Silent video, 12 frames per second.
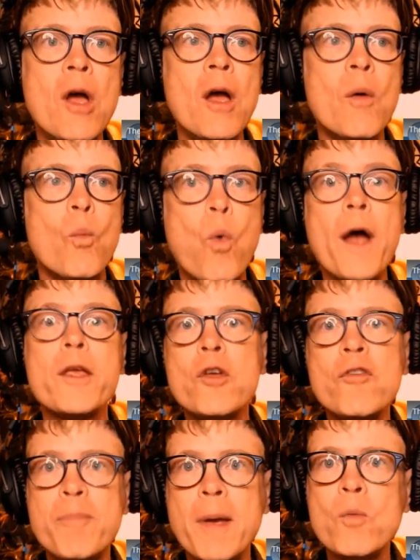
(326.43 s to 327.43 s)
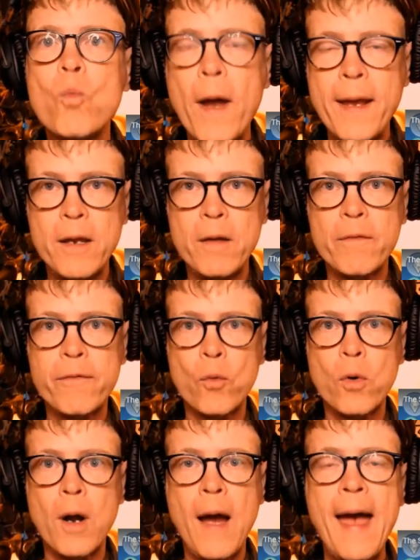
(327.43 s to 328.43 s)
what you've been waiting
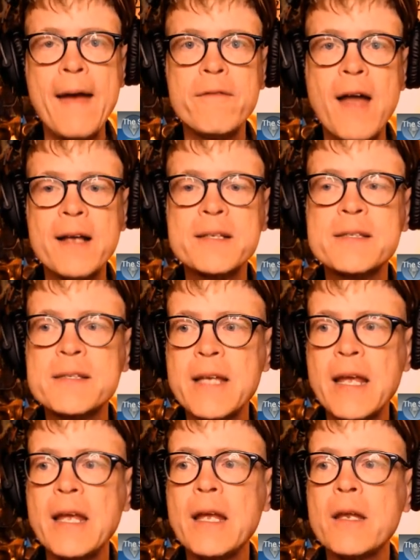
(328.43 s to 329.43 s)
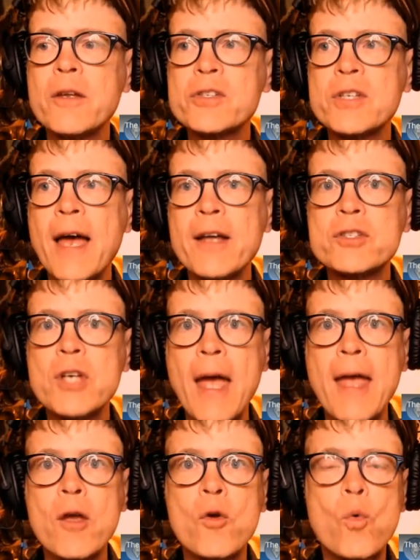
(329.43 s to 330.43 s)
for. I have not seen such
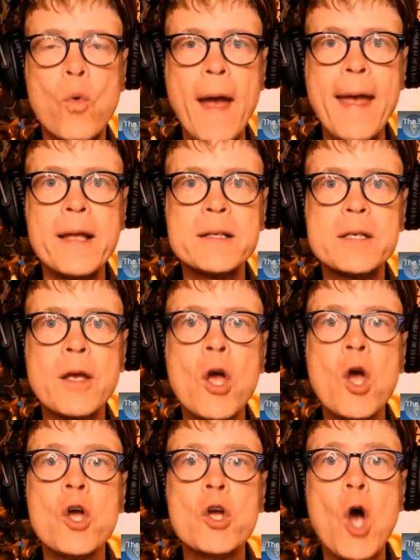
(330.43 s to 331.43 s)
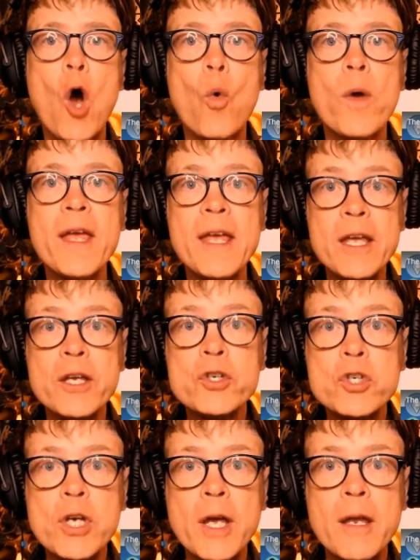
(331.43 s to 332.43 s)
a great
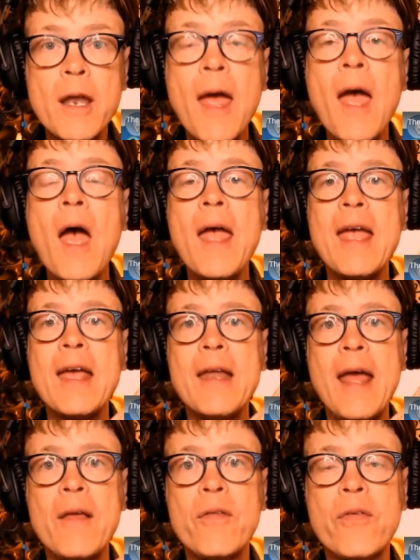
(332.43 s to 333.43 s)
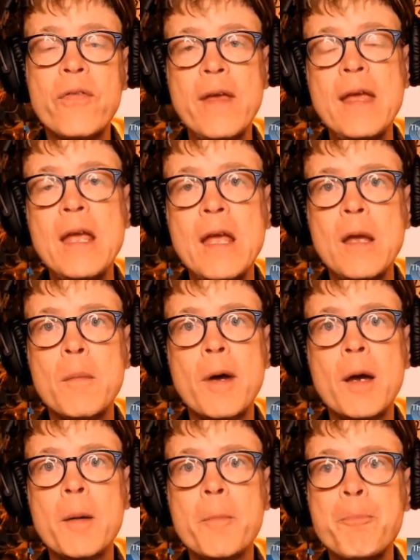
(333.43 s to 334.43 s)
cohesion in a
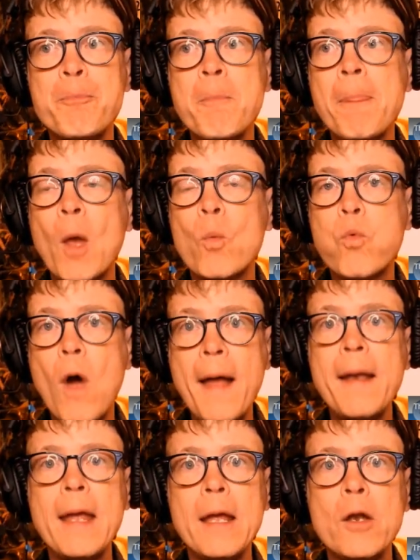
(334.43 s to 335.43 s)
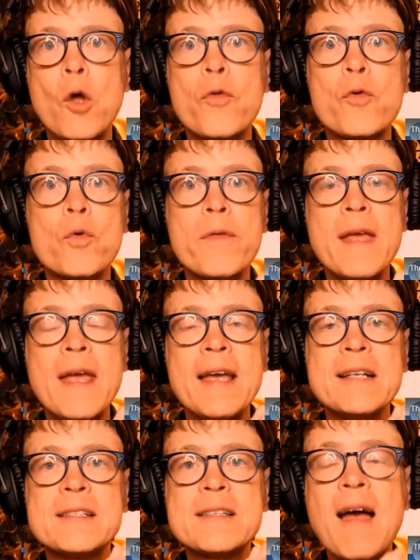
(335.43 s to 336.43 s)
theme running through the
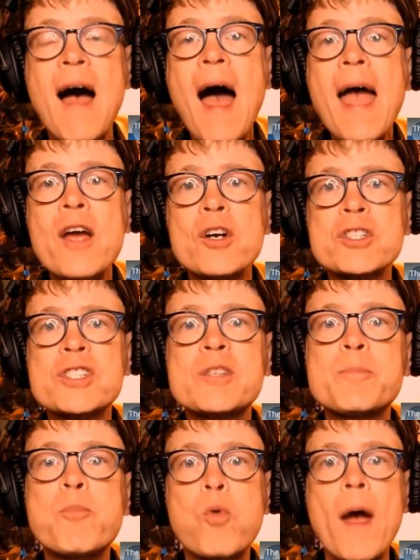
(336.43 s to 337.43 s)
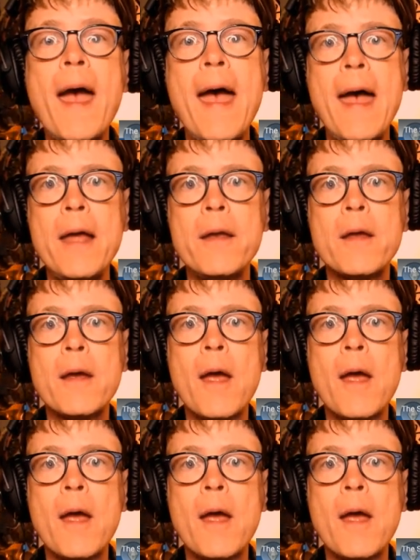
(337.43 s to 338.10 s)
entire spread